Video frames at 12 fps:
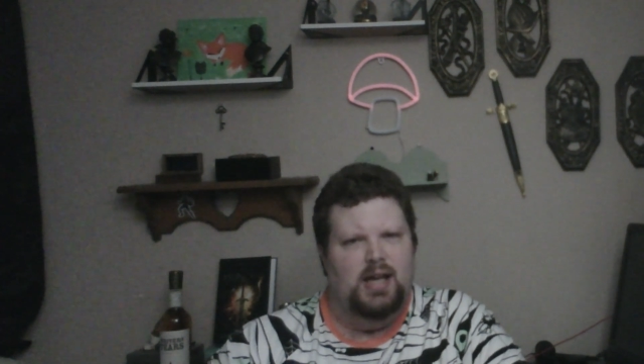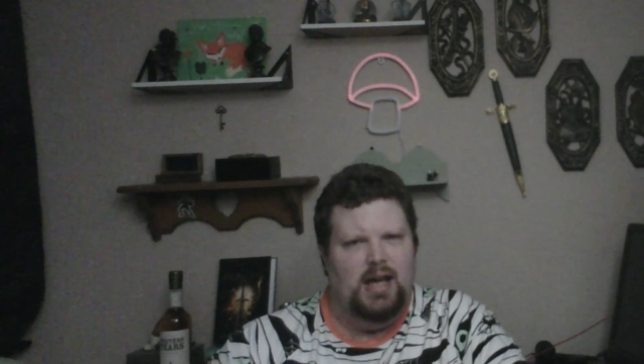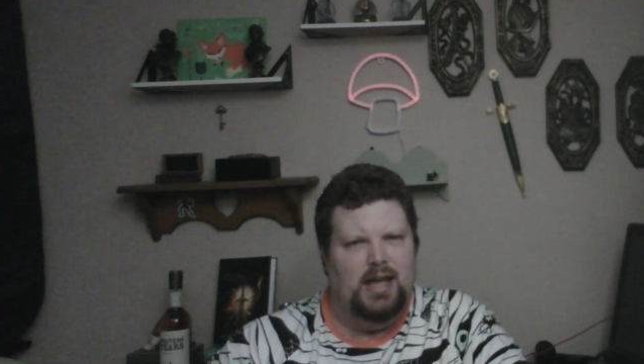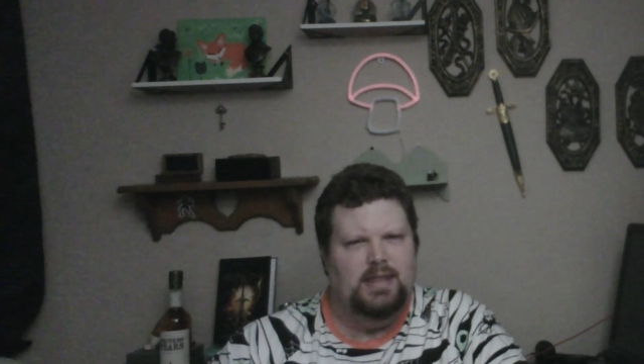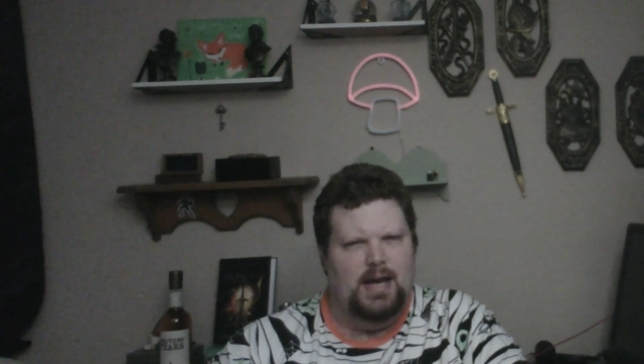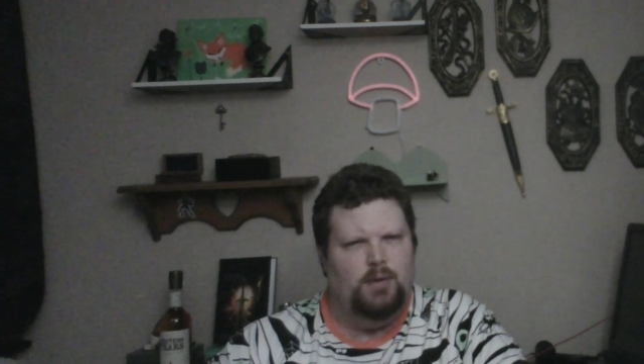
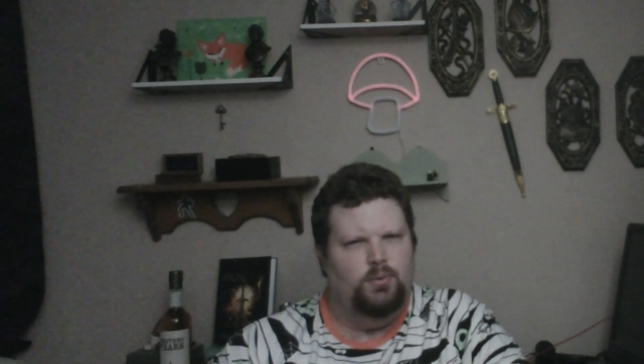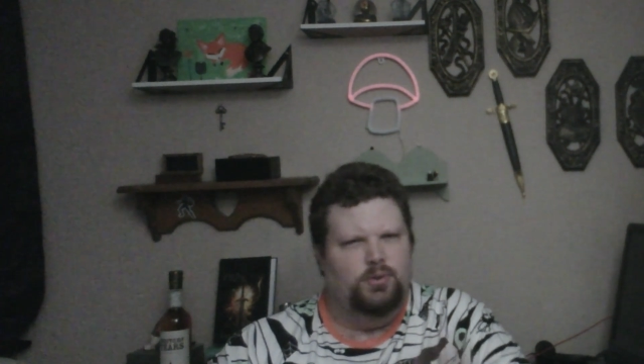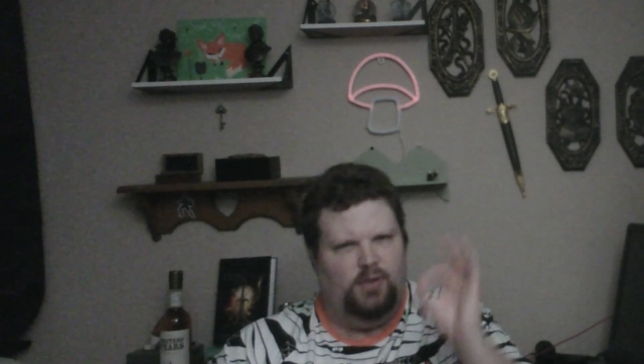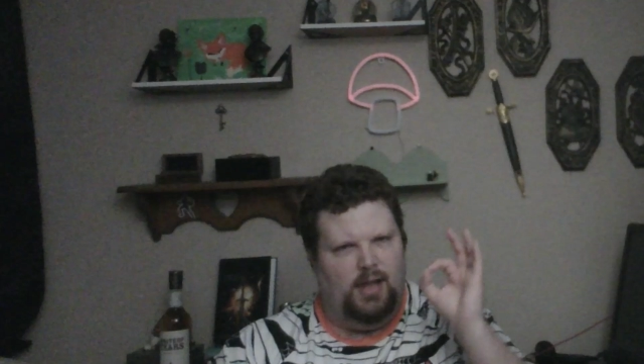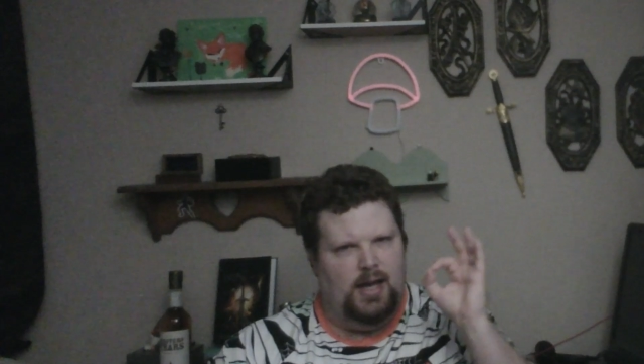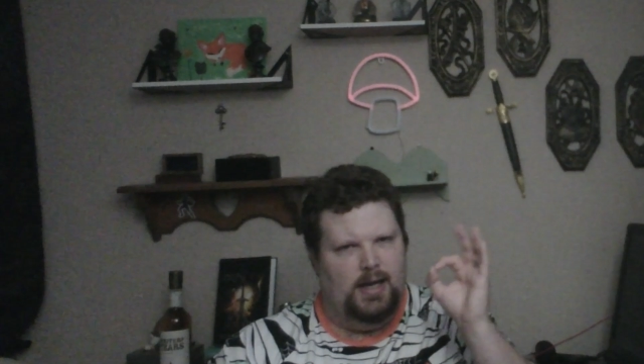and that was
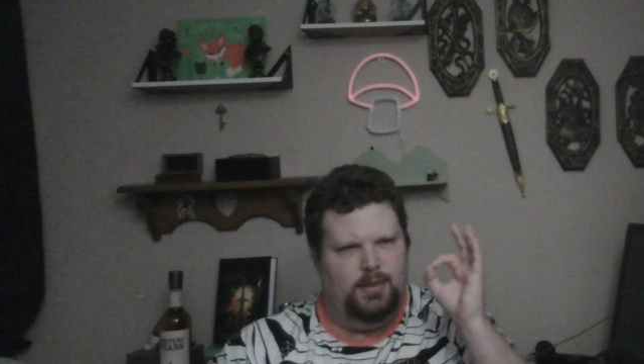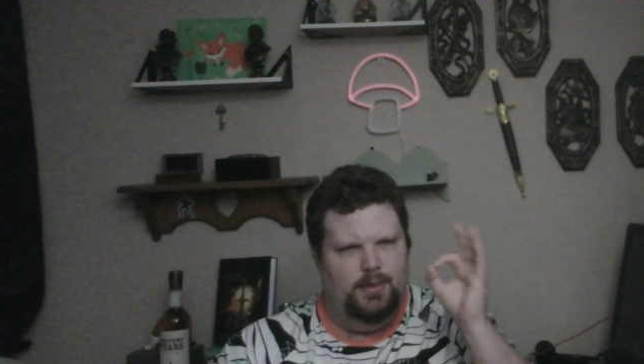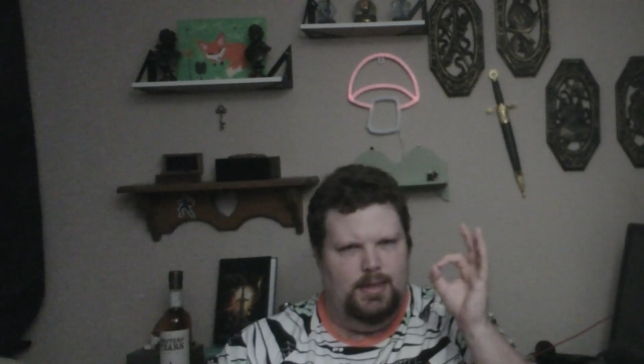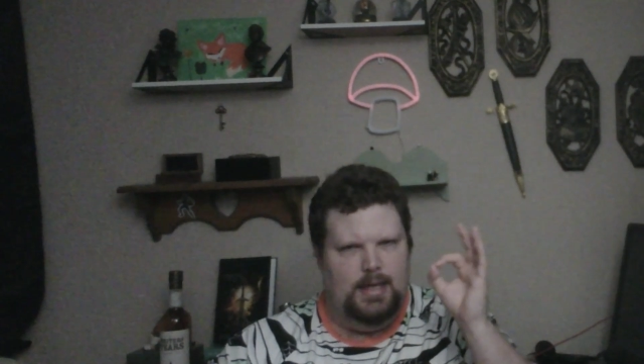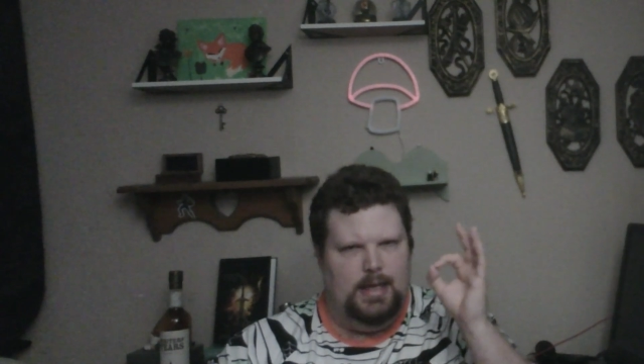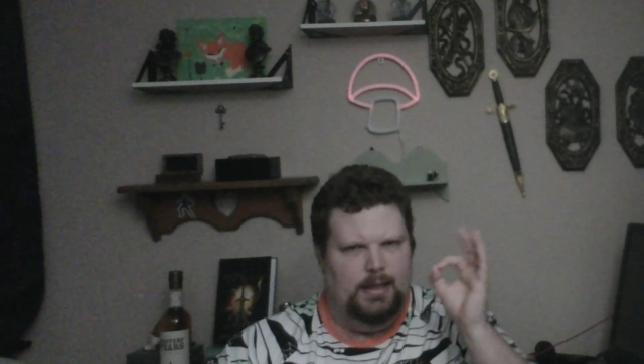like
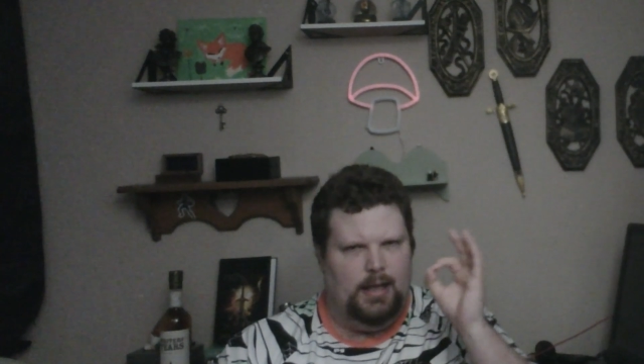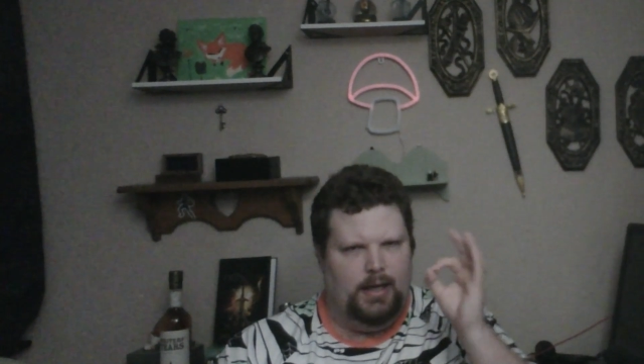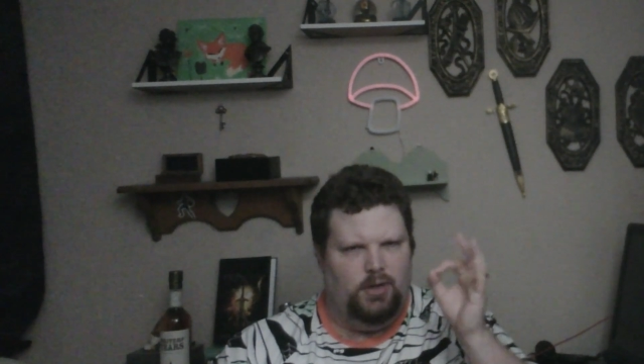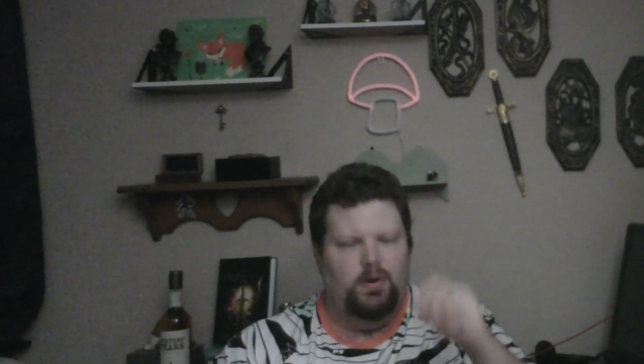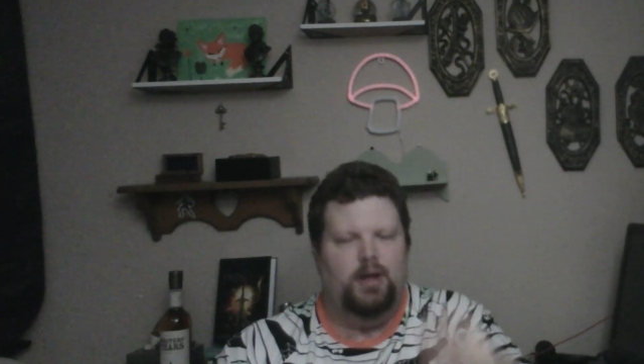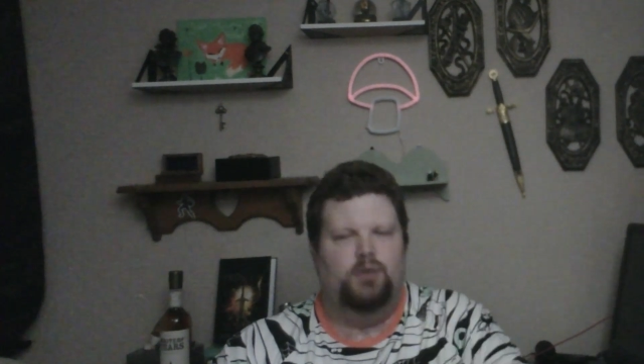the
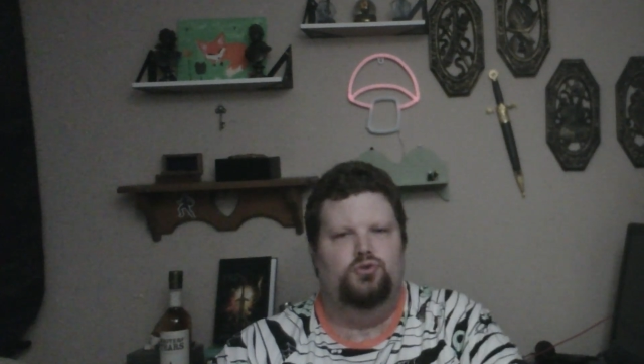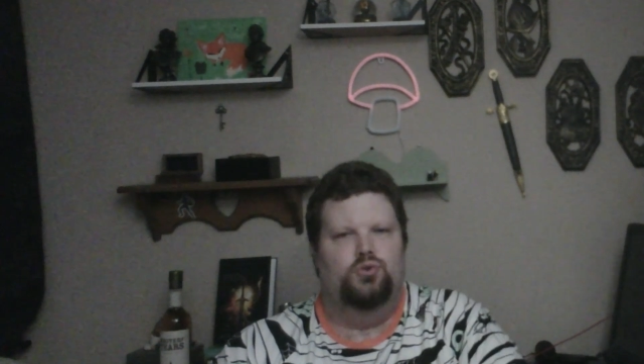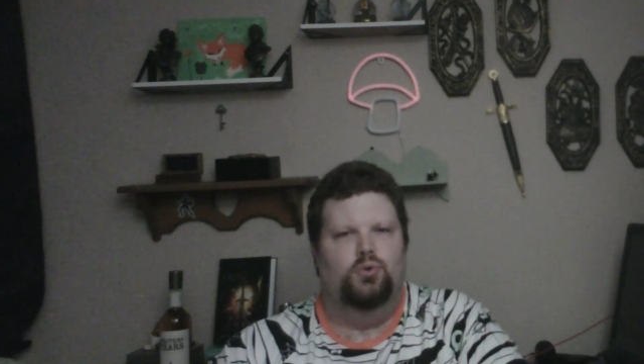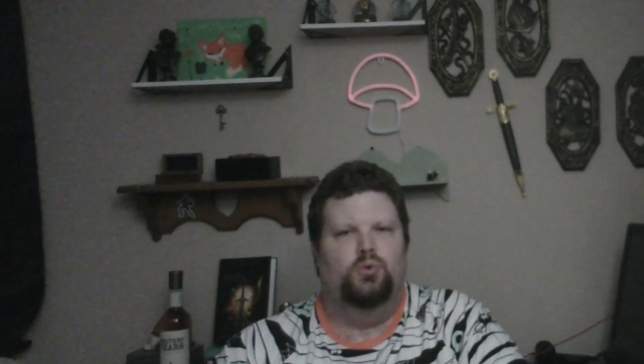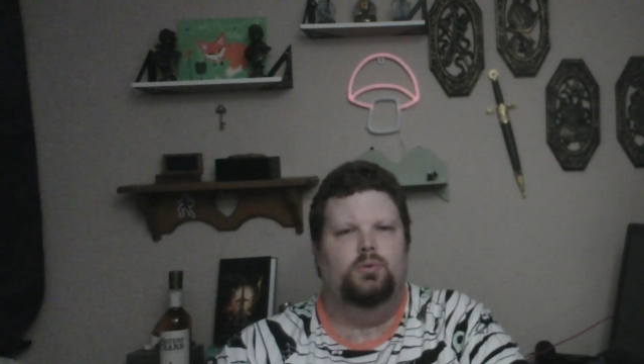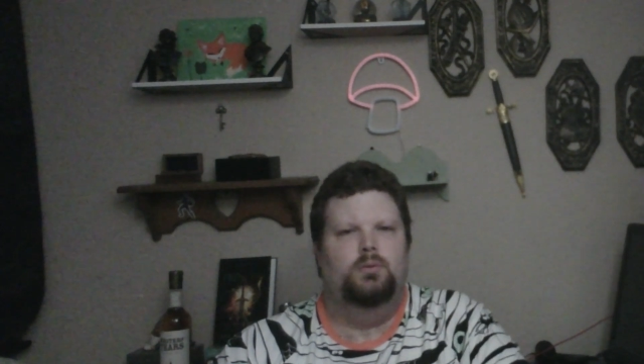crown
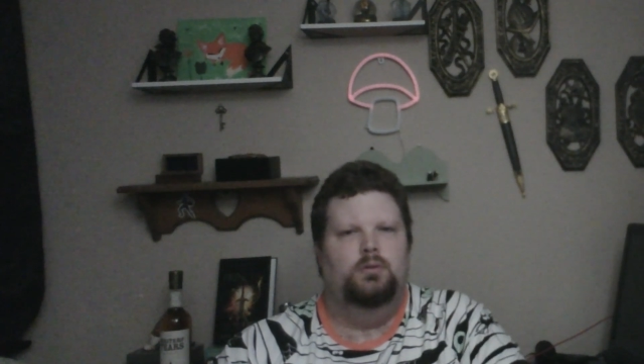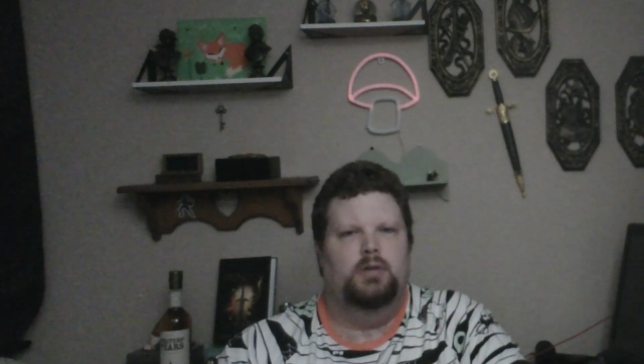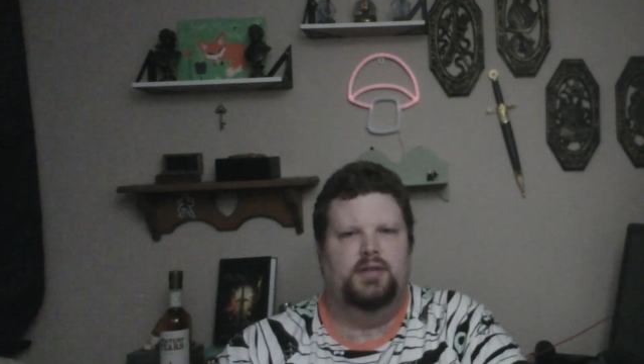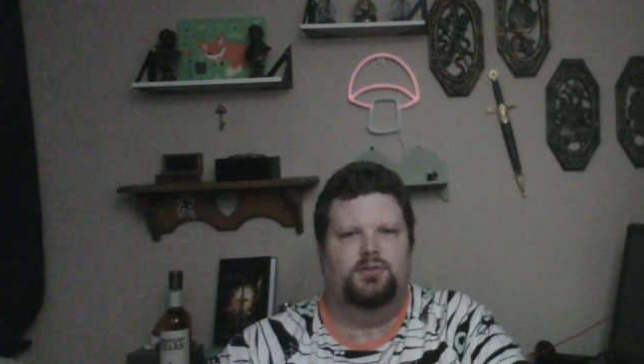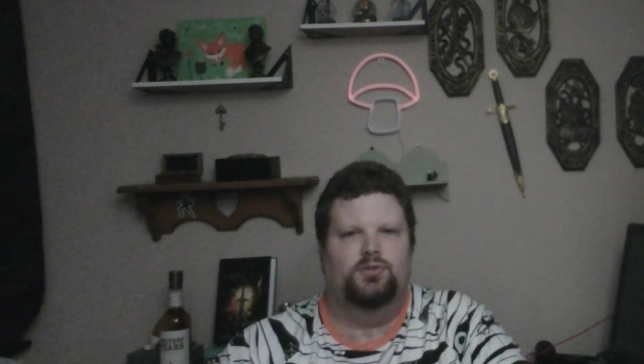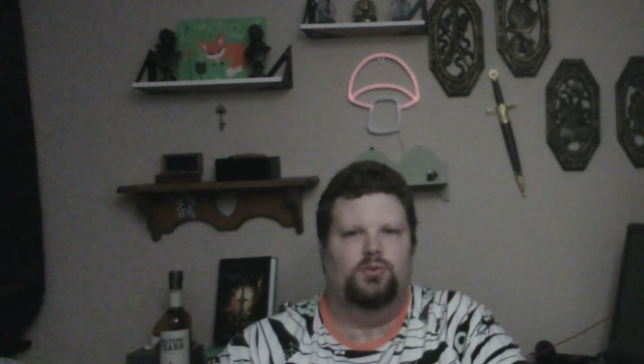jewel
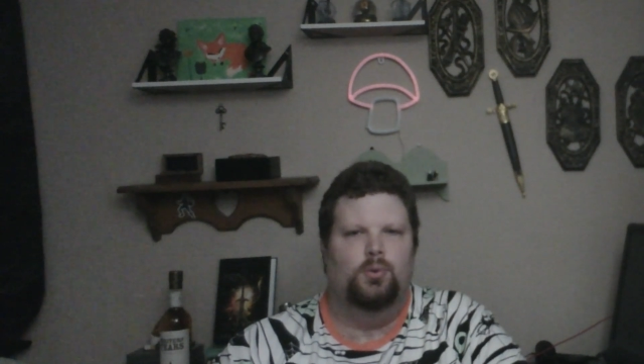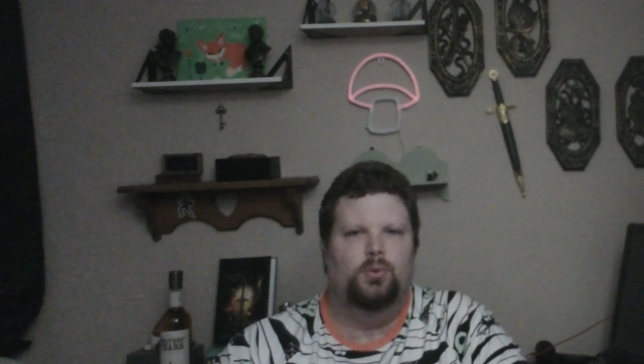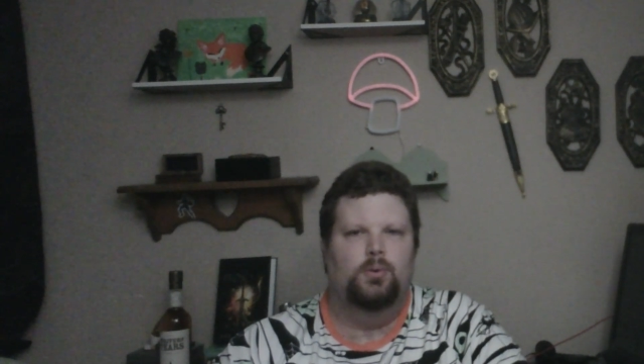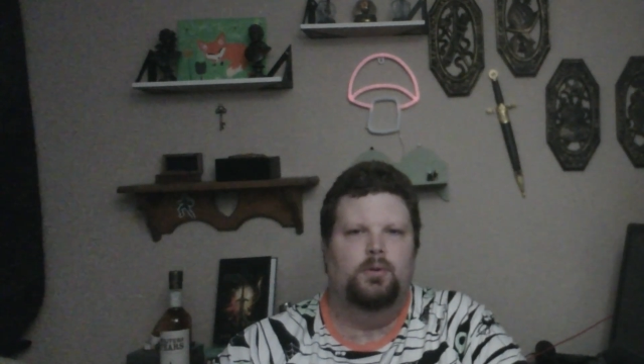at school.